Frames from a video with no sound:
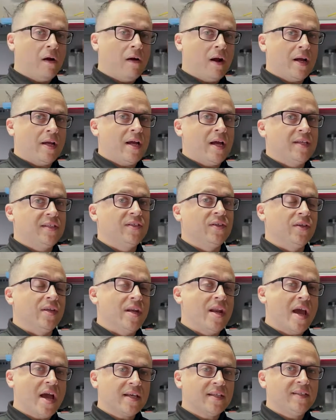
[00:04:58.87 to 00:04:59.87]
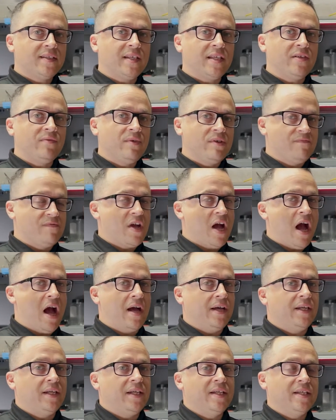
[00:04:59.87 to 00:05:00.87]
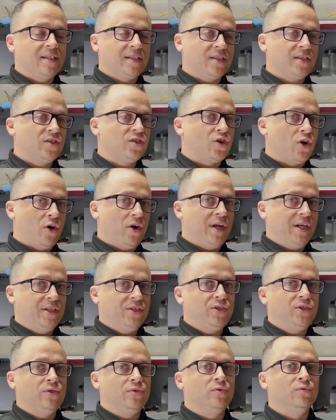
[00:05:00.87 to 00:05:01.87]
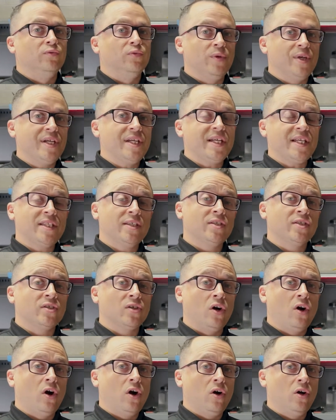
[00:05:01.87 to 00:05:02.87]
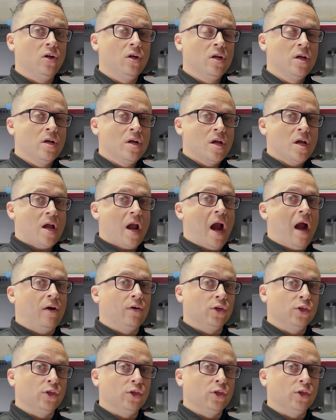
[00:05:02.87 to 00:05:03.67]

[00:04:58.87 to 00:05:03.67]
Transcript: right, guys, so the next thing we've got is starting to reinstall our